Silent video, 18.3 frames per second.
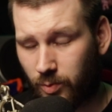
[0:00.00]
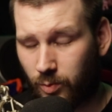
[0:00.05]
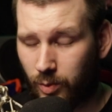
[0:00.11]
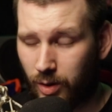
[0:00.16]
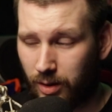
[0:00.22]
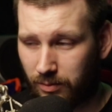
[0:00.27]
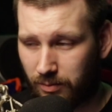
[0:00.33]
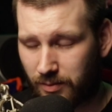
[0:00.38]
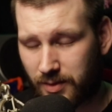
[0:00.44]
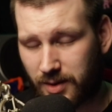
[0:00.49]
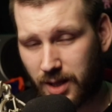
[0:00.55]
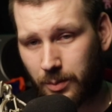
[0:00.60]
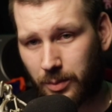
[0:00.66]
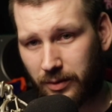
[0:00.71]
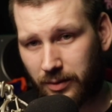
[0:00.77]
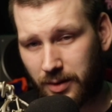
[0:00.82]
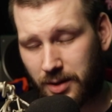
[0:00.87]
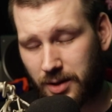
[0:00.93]
Well,
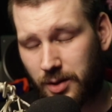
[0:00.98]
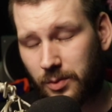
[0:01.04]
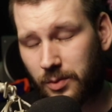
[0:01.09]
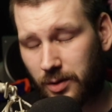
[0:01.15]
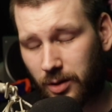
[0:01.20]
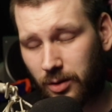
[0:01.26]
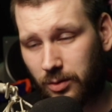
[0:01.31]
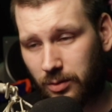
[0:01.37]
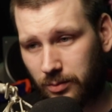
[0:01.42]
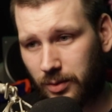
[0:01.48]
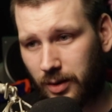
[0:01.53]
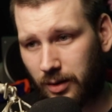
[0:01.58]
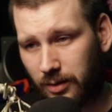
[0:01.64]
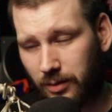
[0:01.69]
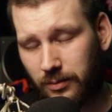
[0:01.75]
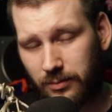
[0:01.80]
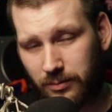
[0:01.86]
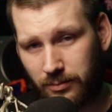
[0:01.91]
some of us do know, but
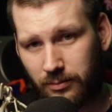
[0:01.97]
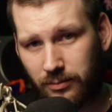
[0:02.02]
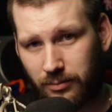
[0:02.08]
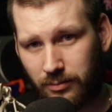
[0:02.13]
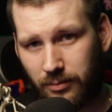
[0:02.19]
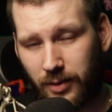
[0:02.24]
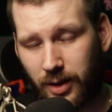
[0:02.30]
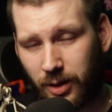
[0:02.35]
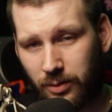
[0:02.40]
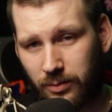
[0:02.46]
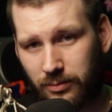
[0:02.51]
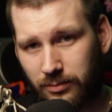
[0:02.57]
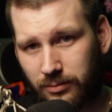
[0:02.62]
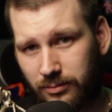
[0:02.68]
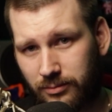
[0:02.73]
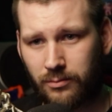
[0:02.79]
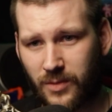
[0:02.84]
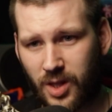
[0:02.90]
you know.
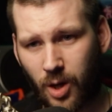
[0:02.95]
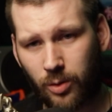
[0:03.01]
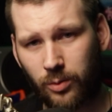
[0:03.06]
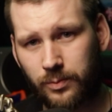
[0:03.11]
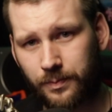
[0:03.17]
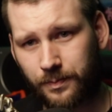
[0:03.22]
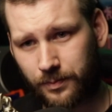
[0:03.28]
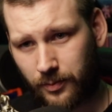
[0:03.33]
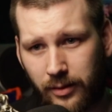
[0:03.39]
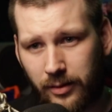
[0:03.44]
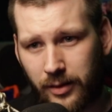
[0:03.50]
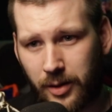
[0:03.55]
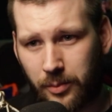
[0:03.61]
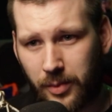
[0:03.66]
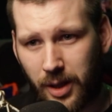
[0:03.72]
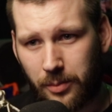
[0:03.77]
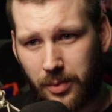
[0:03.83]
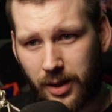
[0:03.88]
So, there
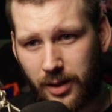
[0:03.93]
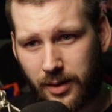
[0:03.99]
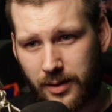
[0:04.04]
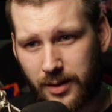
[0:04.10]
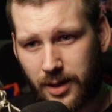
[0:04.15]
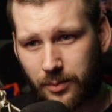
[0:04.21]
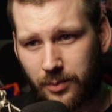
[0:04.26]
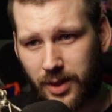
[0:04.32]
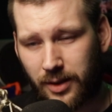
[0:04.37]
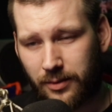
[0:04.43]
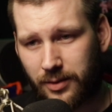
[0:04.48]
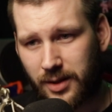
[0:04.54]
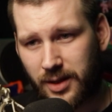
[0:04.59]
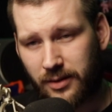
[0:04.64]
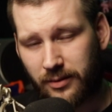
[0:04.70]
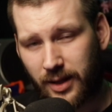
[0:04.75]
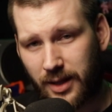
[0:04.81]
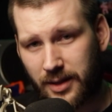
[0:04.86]
may be some
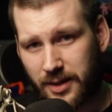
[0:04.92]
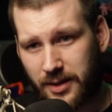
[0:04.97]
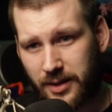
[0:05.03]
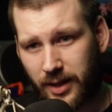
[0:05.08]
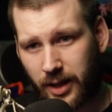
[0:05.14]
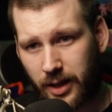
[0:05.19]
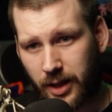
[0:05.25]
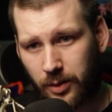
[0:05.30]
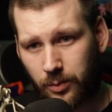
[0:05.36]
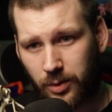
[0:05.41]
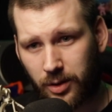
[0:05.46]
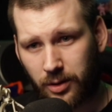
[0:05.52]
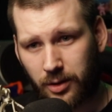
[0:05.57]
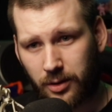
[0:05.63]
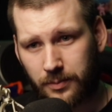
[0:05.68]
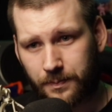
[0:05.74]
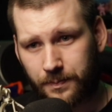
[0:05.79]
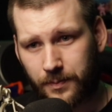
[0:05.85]
different devices in a
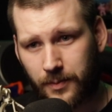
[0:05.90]
network.